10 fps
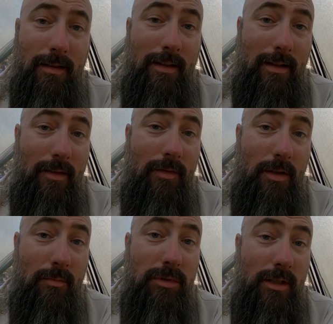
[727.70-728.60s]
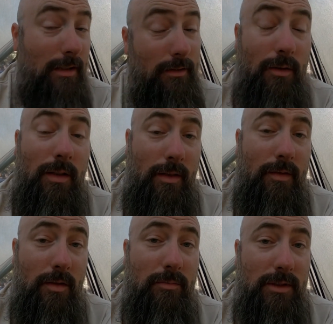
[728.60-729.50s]
I think I have another I know I have
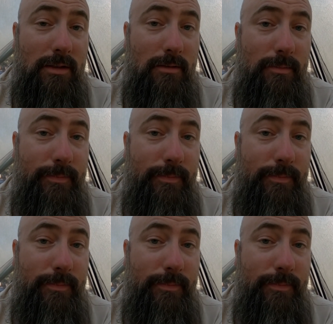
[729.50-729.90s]
another blister.